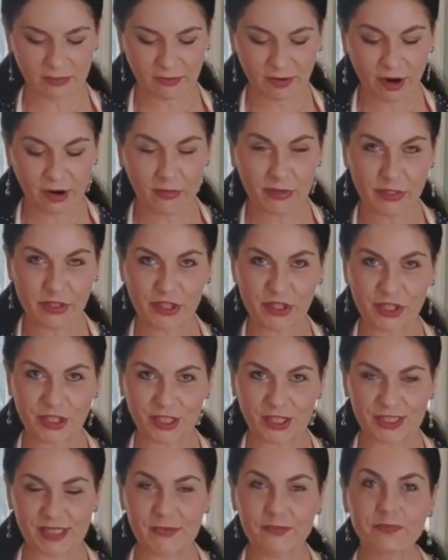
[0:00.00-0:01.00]
Farmer's
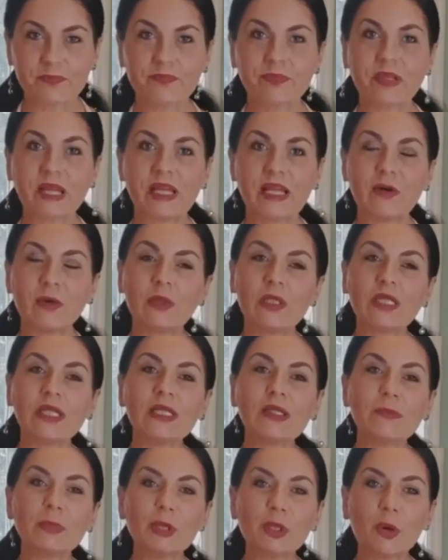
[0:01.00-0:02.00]
cheese, and I will
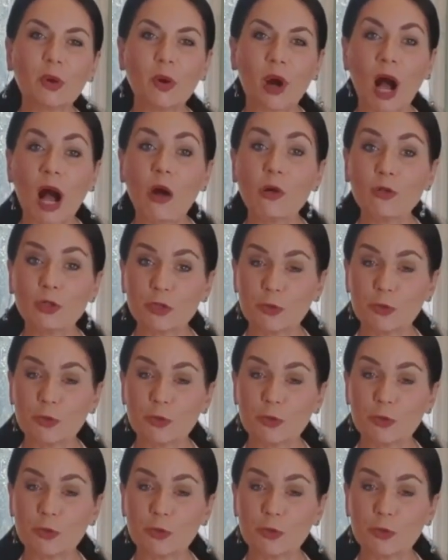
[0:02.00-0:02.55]
link below how